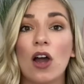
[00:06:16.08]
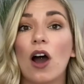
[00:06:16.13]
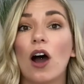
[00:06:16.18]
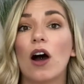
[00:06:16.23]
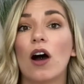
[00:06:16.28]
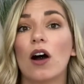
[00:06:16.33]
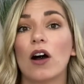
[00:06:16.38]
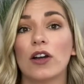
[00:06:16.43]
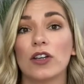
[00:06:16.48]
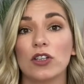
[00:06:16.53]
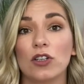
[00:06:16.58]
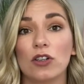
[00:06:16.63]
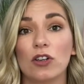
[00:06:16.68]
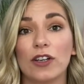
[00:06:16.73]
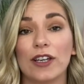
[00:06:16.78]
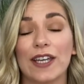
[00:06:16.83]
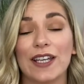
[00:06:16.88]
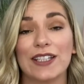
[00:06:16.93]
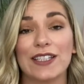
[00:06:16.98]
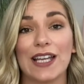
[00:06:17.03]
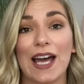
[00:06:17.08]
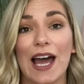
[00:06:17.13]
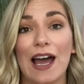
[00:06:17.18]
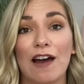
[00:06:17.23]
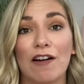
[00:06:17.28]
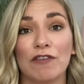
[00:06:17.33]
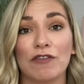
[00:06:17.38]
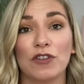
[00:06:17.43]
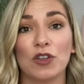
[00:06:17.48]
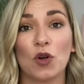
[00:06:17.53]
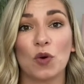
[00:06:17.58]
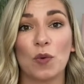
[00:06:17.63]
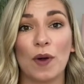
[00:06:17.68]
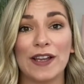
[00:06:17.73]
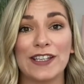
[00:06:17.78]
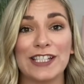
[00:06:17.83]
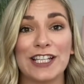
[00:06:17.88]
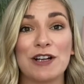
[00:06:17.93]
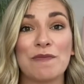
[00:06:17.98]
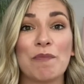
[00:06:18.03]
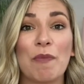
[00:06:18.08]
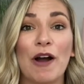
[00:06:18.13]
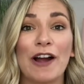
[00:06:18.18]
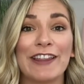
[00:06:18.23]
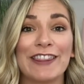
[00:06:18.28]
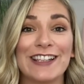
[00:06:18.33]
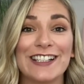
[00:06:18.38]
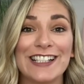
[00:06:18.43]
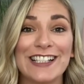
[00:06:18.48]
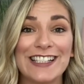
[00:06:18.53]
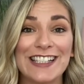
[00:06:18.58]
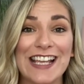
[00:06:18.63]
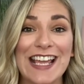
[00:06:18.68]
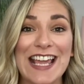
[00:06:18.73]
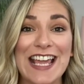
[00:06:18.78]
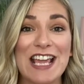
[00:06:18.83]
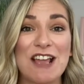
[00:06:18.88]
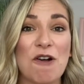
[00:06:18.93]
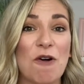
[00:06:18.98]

Are you looking to have your wedding by the sea,